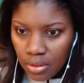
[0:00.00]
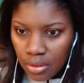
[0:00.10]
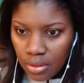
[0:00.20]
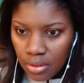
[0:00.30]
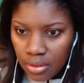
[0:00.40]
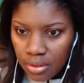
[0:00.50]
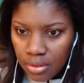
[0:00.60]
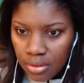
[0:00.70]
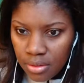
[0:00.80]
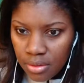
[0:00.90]

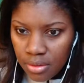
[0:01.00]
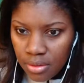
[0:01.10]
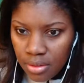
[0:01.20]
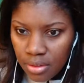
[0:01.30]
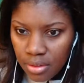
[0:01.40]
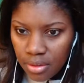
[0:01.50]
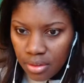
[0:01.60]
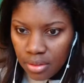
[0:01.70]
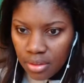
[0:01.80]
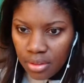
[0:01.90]
And
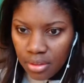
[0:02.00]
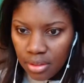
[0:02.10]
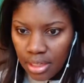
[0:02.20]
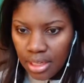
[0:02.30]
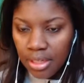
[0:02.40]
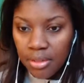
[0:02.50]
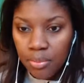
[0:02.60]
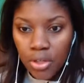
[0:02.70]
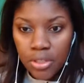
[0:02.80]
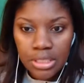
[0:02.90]

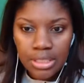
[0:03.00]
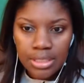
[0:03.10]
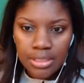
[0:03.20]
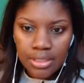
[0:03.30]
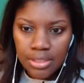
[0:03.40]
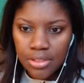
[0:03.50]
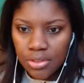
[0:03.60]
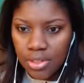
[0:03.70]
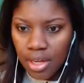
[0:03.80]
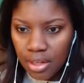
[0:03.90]
Marcy T says,
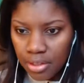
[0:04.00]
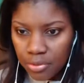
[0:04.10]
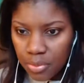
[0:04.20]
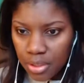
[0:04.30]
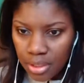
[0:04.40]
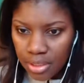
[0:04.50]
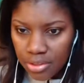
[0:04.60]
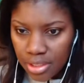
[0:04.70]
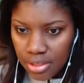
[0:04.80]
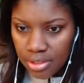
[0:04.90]
there's not as many
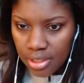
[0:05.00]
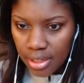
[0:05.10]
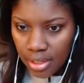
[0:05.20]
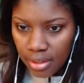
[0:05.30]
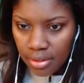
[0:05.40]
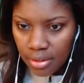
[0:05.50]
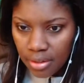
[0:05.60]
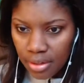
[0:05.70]
as they say.